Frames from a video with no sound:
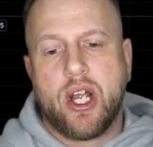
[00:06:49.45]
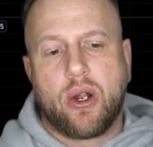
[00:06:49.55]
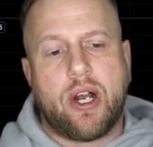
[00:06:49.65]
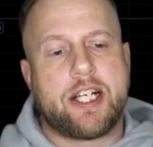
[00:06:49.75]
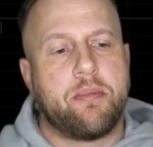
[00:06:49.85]

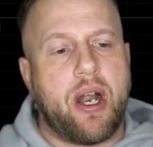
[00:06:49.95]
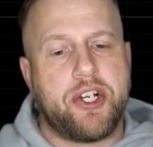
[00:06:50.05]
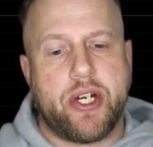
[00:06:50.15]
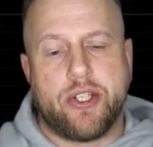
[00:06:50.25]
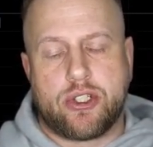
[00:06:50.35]
Cross
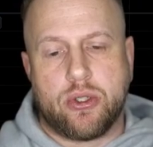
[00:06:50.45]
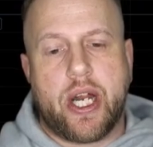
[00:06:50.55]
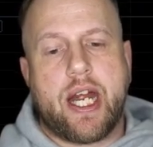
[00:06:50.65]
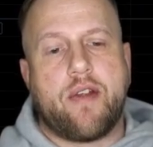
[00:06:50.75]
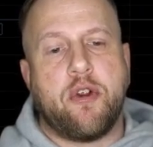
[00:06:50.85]
margin is
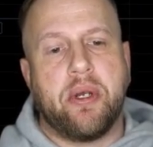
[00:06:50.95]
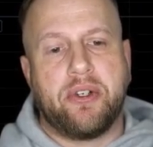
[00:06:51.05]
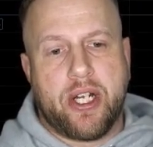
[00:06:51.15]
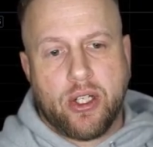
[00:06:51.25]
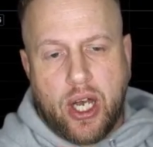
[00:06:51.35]
great if you're
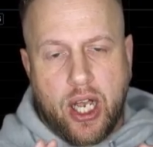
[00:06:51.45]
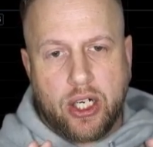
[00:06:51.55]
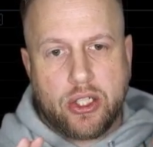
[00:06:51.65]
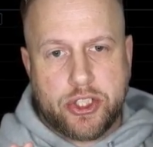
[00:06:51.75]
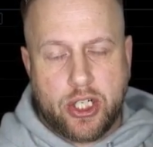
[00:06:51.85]
building
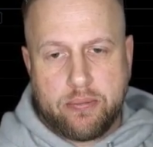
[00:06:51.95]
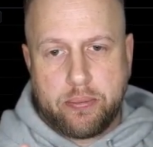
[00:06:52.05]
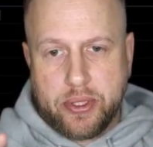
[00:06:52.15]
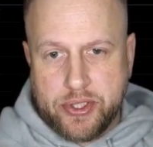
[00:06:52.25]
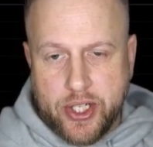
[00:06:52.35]
longer term
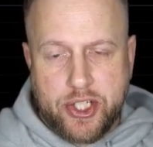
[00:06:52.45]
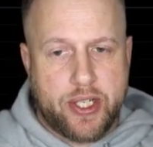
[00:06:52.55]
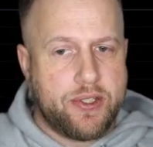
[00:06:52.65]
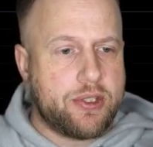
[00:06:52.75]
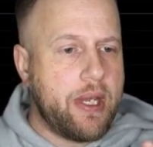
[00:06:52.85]
positions.